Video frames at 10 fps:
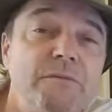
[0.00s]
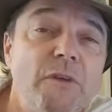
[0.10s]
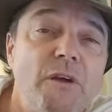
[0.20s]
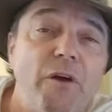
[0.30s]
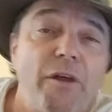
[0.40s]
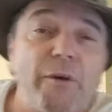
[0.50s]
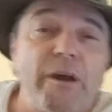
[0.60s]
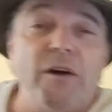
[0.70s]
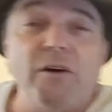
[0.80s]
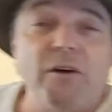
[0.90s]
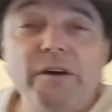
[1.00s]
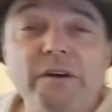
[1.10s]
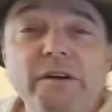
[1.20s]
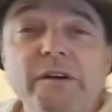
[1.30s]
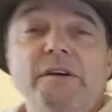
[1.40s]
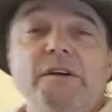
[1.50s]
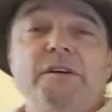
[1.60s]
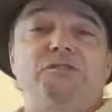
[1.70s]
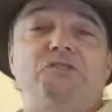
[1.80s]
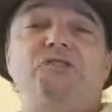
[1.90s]
Oh, there we go.
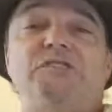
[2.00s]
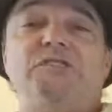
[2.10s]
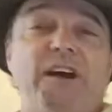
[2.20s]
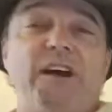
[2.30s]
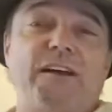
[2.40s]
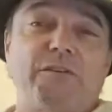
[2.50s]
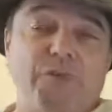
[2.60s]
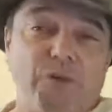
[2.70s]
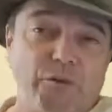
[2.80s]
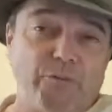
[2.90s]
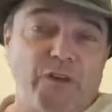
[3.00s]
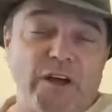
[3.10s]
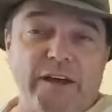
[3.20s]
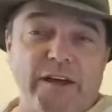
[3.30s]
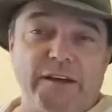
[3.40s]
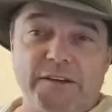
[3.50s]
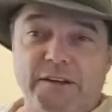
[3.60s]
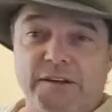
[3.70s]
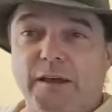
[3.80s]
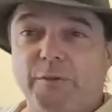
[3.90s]
Just got confirmed flying
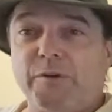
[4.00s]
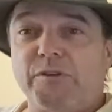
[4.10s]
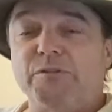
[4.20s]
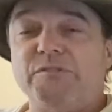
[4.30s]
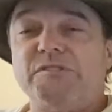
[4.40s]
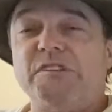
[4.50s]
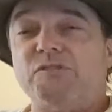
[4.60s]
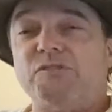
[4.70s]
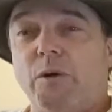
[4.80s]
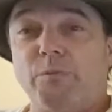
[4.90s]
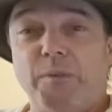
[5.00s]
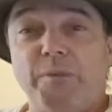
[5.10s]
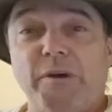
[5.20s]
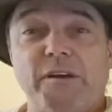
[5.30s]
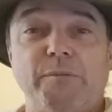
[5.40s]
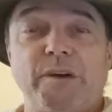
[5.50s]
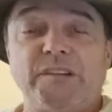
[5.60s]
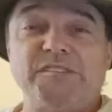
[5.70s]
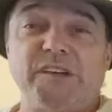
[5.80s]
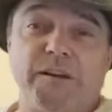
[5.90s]
into Tampa Tuesday, so I'll be picking my
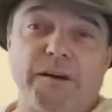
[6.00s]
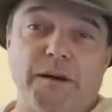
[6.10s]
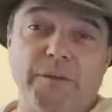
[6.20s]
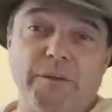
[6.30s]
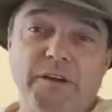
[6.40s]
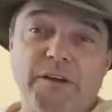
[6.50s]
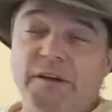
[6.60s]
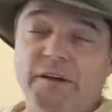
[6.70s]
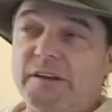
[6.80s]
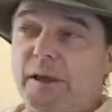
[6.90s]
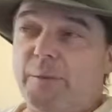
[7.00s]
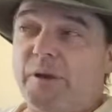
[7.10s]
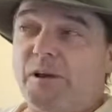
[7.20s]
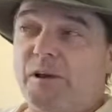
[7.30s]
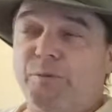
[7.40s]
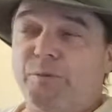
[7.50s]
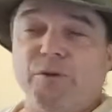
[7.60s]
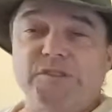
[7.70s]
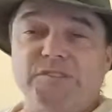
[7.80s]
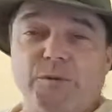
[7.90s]
son up. Tampa
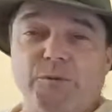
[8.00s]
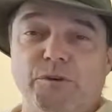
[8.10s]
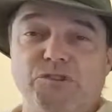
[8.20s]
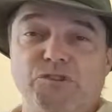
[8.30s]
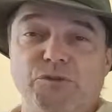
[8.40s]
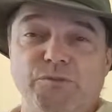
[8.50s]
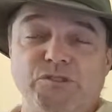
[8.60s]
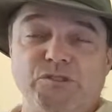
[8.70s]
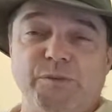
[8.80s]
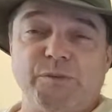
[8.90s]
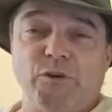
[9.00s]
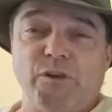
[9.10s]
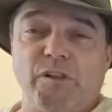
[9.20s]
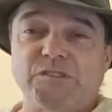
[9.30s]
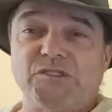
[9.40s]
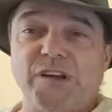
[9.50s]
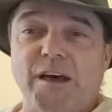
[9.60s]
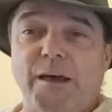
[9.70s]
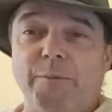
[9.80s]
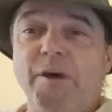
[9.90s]
Airport somewhere just before
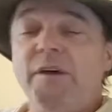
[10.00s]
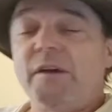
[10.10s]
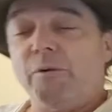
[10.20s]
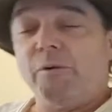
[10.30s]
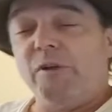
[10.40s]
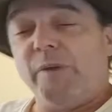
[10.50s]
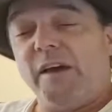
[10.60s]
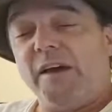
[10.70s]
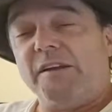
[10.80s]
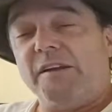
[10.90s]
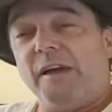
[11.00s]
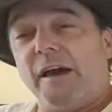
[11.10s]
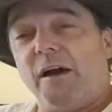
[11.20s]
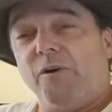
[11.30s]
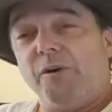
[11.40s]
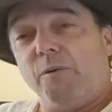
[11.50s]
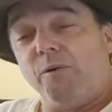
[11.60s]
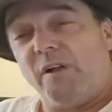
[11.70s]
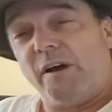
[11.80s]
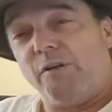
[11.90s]
lunchtime. And we're going to be heading down, and
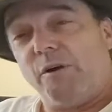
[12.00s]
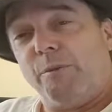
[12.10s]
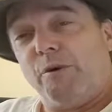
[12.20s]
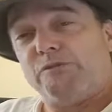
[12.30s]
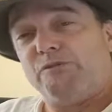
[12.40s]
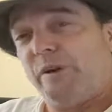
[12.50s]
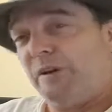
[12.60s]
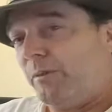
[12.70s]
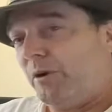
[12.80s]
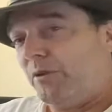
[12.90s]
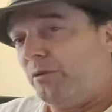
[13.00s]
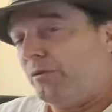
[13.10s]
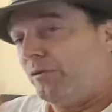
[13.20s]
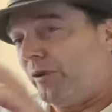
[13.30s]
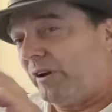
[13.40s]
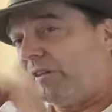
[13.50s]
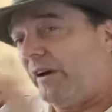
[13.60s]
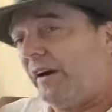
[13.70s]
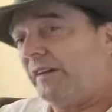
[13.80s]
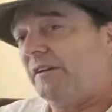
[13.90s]
we'll have our boats ready about 2 or 3
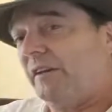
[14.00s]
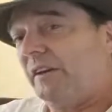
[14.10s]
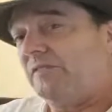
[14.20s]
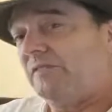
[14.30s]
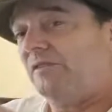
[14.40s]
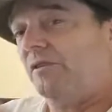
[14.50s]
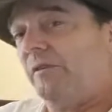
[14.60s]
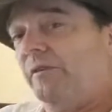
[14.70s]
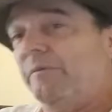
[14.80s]
o'clock to take us over.